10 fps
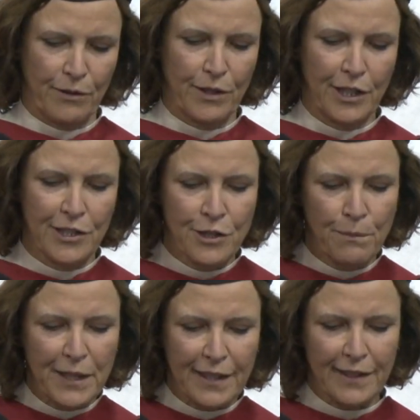or a
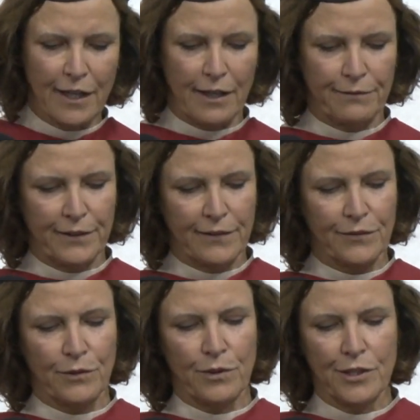newbie in the
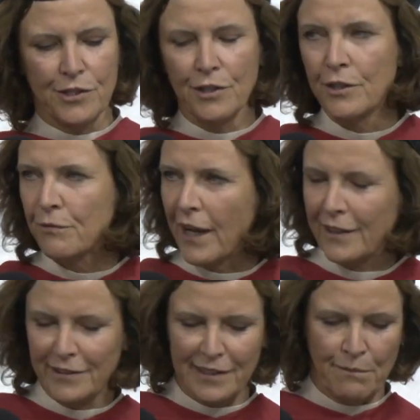office or a junior
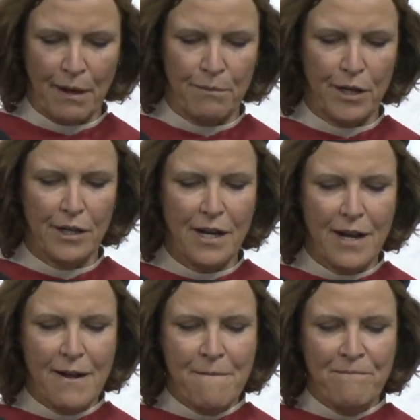faculty member
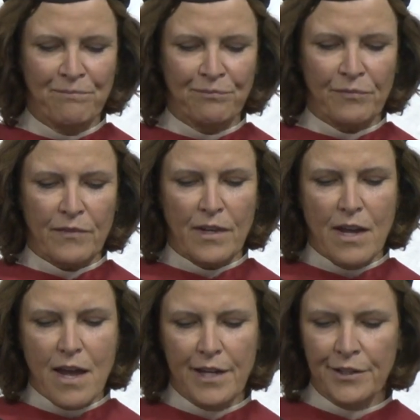
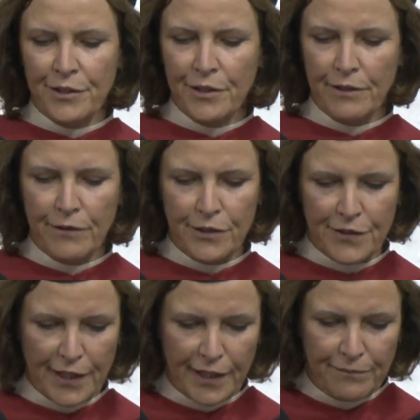in your
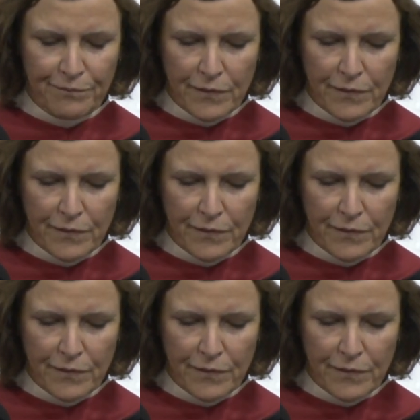university.